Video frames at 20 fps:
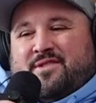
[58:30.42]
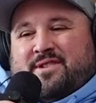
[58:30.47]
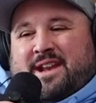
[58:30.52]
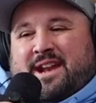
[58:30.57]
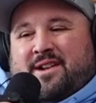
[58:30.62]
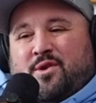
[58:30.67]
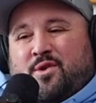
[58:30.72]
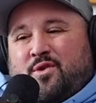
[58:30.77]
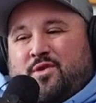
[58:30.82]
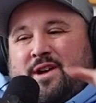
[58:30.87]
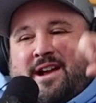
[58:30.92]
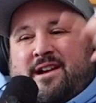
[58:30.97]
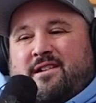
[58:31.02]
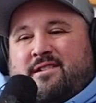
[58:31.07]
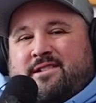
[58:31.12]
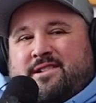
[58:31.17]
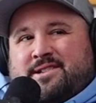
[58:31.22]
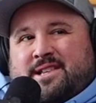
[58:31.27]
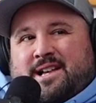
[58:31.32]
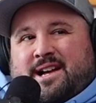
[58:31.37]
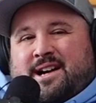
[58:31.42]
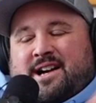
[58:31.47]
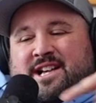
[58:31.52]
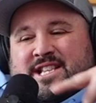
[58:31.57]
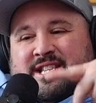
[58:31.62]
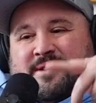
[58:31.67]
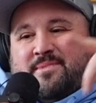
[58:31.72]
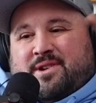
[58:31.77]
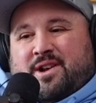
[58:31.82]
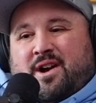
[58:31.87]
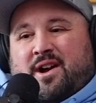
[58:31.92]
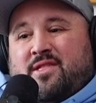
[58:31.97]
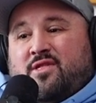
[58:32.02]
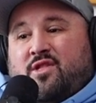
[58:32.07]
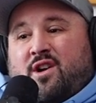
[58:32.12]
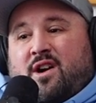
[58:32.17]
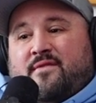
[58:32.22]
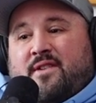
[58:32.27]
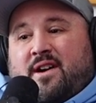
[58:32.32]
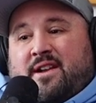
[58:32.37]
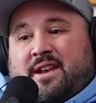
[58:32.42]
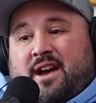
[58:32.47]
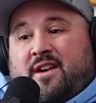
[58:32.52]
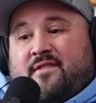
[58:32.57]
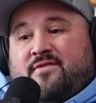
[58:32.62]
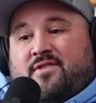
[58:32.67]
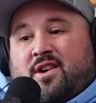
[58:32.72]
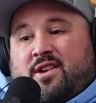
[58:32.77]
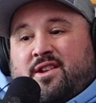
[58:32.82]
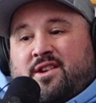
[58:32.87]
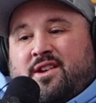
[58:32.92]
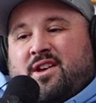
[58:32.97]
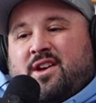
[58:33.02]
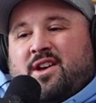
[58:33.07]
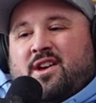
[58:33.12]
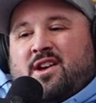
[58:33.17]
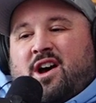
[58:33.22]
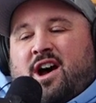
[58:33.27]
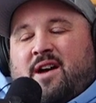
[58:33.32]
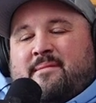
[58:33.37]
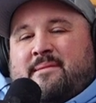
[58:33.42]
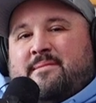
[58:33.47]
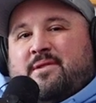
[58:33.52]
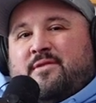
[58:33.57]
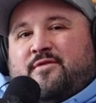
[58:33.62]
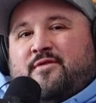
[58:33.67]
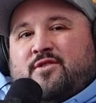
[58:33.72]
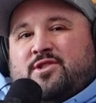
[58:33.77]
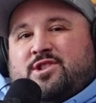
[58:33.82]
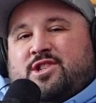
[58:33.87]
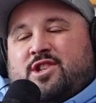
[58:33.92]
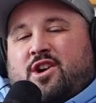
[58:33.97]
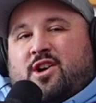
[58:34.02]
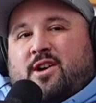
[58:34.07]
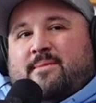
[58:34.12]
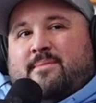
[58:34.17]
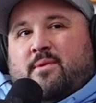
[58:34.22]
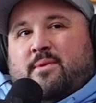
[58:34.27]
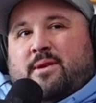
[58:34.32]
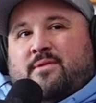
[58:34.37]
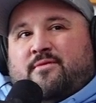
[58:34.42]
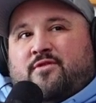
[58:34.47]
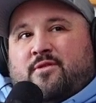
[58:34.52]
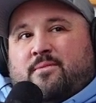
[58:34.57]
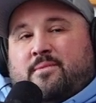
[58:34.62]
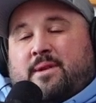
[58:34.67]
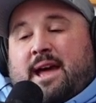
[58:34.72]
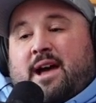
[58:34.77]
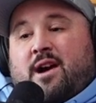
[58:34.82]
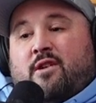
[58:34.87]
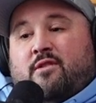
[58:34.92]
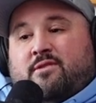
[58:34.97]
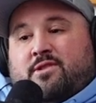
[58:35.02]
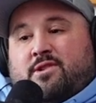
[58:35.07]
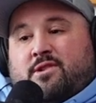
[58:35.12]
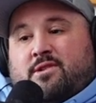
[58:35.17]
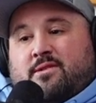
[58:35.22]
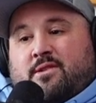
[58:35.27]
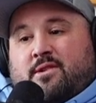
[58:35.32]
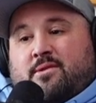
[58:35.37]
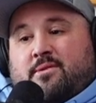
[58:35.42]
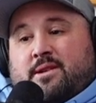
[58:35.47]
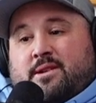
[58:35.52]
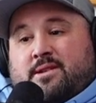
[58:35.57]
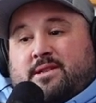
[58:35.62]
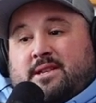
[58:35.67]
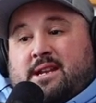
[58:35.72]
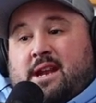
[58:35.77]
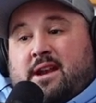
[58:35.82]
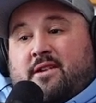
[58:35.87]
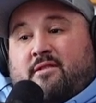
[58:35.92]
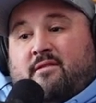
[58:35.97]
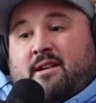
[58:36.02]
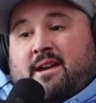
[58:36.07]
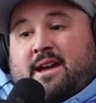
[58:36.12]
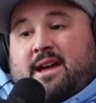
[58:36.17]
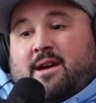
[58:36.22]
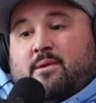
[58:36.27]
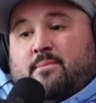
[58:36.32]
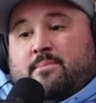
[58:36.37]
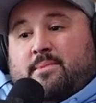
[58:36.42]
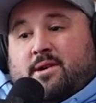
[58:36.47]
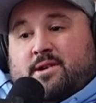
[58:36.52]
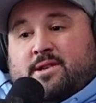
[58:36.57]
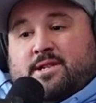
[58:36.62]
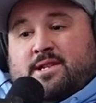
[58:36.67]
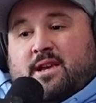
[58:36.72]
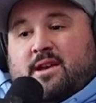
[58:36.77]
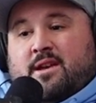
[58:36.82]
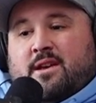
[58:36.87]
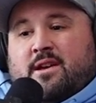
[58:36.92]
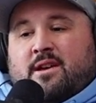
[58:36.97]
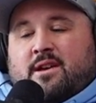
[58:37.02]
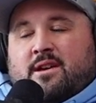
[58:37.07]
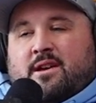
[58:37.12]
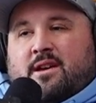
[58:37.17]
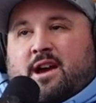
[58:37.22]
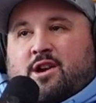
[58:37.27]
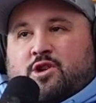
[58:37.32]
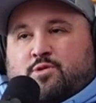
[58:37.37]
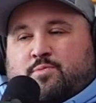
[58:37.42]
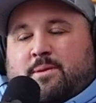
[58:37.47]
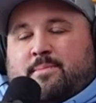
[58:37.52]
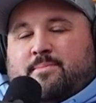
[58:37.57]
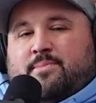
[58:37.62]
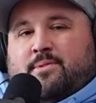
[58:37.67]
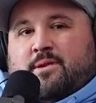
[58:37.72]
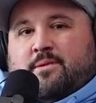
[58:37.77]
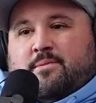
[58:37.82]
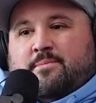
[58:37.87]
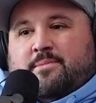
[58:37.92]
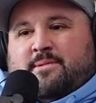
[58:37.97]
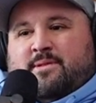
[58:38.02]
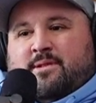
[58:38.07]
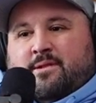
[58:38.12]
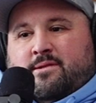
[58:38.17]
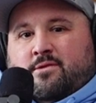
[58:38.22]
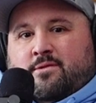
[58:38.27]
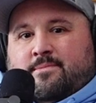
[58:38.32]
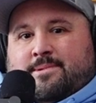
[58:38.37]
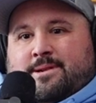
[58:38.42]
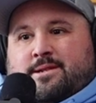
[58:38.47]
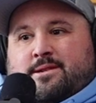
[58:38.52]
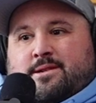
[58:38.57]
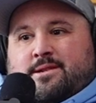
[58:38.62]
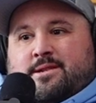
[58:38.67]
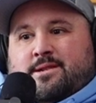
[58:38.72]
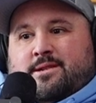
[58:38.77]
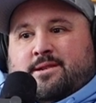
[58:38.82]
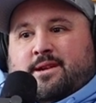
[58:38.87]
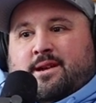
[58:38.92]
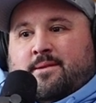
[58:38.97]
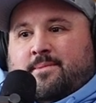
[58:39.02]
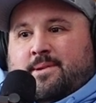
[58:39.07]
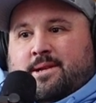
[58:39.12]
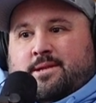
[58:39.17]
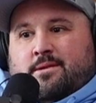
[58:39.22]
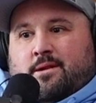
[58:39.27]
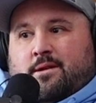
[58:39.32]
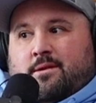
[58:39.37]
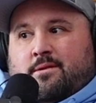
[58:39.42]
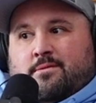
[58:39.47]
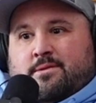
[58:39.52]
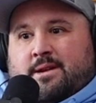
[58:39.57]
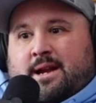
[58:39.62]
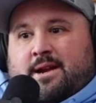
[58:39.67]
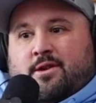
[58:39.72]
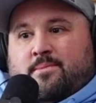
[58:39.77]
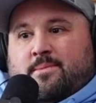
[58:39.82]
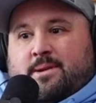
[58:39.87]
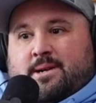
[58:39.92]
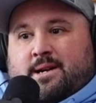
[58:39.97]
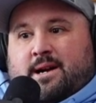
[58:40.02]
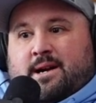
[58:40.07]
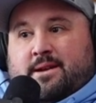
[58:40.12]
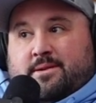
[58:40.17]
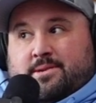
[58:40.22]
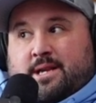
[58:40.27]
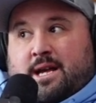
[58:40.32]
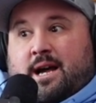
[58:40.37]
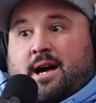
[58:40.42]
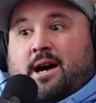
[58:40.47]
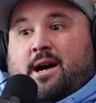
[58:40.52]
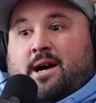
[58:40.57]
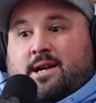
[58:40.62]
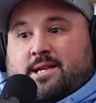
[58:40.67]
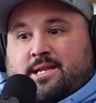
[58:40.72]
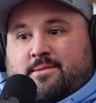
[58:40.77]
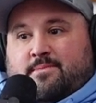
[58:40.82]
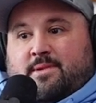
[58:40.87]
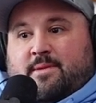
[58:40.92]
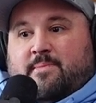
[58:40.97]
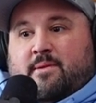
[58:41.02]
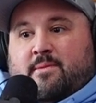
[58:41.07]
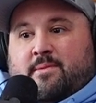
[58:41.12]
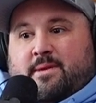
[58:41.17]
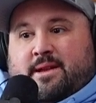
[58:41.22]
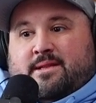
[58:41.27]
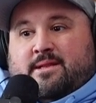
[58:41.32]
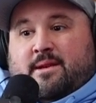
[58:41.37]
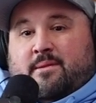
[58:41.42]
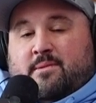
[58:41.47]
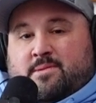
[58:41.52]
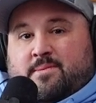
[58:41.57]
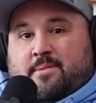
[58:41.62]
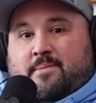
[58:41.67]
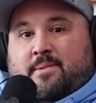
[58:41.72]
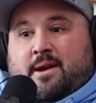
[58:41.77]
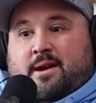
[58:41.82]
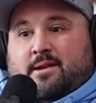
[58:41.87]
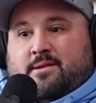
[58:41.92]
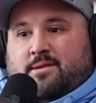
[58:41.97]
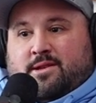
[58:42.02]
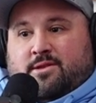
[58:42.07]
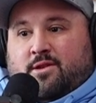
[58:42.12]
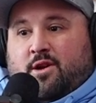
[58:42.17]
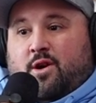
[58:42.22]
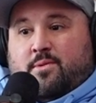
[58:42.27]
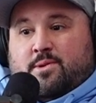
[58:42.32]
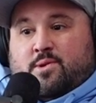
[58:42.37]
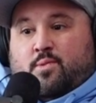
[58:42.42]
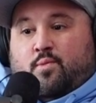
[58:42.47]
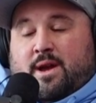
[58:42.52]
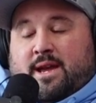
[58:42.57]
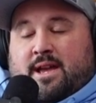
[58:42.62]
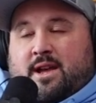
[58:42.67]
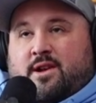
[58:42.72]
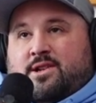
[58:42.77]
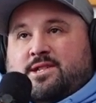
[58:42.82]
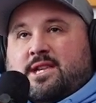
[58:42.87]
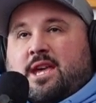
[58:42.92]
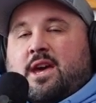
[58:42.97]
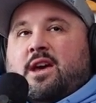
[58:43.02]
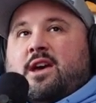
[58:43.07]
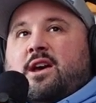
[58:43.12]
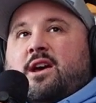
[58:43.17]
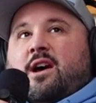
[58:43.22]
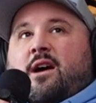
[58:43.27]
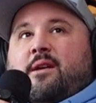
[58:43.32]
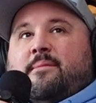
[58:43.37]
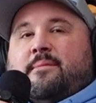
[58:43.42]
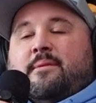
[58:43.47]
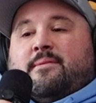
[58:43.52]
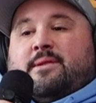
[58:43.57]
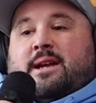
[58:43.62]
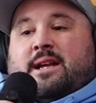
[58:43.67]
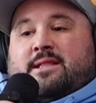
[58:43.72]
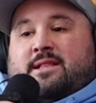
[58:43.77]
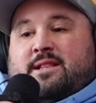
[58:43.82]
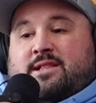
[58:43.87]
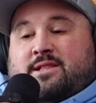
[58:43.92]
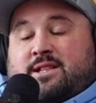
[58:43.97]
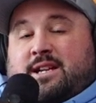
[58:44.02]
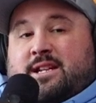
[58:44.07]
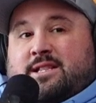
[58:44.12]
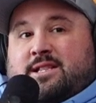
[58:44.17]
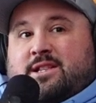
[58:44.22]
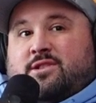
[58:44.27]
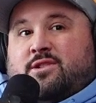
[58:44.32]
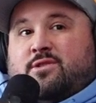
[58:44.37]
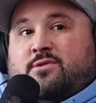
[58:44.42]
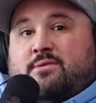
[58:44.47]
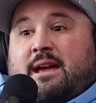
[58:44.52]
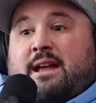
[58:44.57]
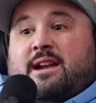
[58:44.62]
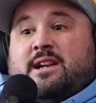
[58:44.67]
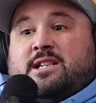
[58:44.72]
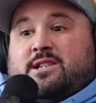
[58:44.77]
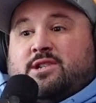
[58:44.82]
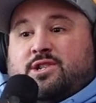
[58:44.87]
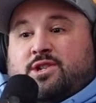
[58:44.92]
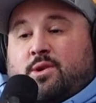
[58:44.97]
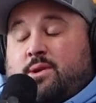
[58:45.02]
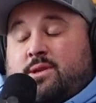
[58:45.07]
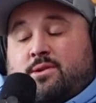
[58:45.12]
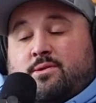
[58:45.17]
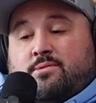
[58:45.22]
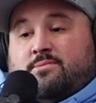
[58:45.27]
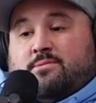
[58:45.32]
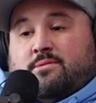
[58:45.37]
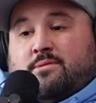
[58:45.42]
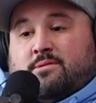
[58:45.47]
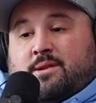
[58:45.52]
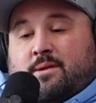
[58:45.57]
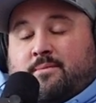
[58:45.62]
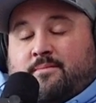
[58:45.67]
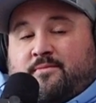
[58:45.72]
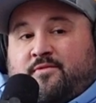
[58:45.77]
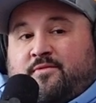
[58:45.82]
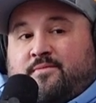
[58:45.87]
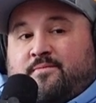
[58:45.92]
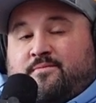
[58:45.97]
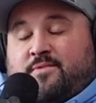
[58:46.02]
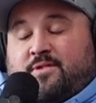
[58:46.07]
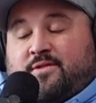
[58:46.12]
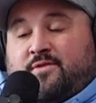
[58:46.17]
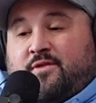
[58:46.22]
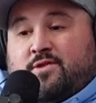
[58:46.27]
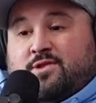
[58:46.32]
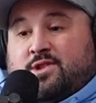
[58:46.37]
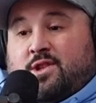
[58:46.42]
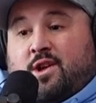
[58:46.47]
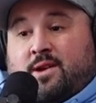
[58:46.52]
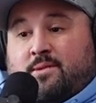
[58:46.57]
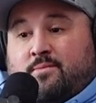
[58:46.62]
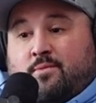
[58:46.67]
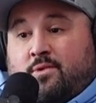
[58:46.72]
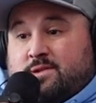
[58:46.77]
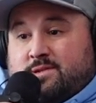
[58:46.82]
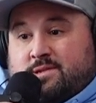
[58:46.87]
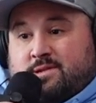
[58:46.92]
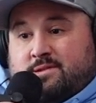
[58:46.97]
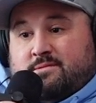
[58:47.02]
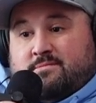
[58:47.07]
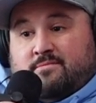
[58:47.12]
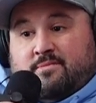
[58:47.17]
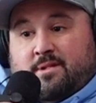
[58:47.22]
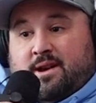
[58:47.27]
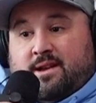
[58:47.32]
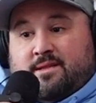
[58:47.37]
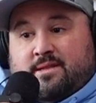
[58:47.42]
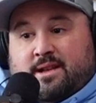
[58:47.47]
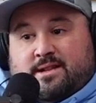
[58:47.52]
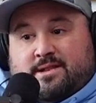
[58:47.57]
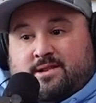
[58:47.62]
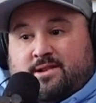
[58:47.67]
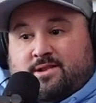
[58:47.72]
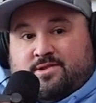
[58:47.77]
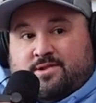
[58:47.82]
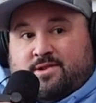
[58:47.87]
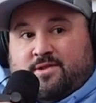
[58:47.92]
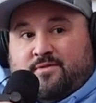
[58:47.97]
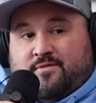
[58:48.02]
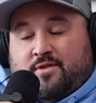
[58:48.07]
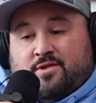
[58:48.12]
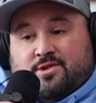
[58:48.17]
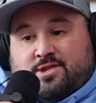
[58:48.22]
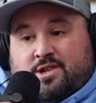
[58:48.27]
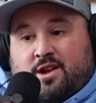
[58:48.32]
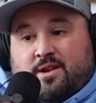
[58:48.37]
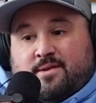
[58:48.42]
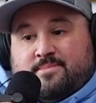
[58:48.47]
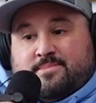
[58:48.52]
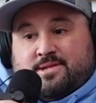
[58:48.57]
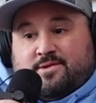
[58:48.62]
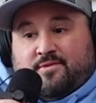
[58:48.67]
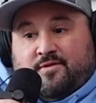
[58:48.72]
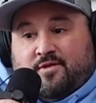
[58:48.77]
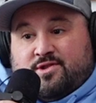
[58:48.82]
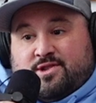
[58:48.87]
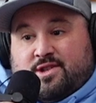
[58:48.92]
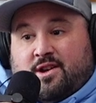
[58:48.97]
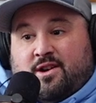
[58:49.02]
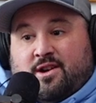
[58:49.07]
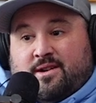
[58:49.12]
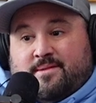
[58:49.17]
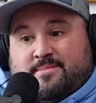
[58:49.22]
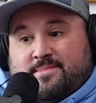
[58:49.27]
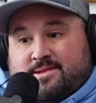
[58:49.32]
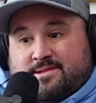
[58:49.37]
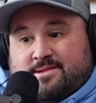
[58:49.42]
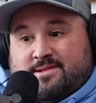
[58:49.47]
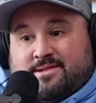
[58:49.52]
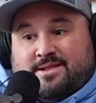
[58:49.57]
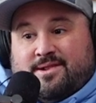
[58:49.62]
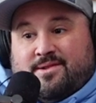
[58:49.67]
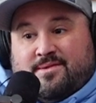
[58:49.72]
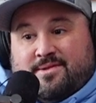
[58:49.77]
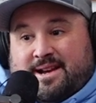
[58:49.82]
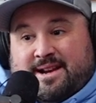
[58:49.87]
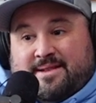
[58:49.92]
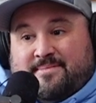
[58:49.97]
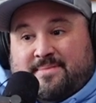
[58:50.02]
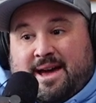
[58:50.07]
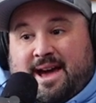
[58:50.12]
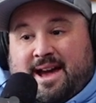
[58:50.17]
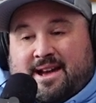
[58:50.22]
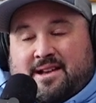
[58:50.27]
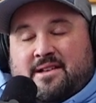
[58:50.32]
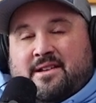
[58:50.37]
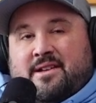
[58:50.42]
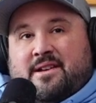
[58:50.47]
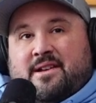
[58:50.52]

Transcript: though. That whole area is awesome. Like, I love all that. I've done it. I remember the first time I went from Calgary to Kelowna, I did it on a Greyhound bus. And there's people that would be like, oh, my God. And I'm like, no, not oh, my God. It was awesome. Like, people were like, that must be bad. Like, no, it was wicked because I remember get to do that because you only do something for the first time once, right? Like, your first time is your first time. And you don't get it back.